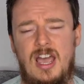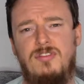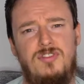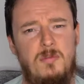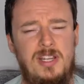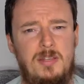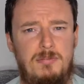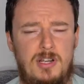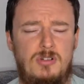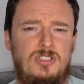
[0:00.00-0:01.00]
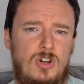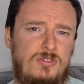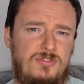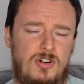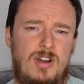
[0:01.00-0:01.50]
And for me, the blue
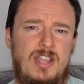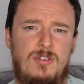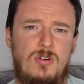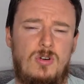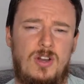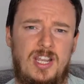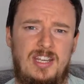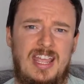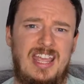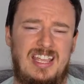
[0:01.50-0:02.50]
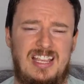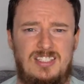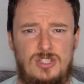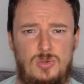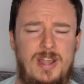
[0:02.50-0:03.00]
zone for Ravencoin
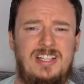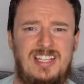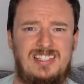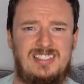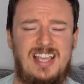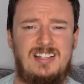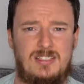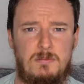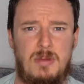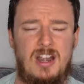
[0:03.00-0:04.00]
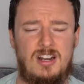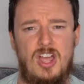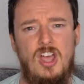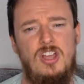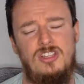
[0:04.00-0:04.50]
is the 20 cents mark.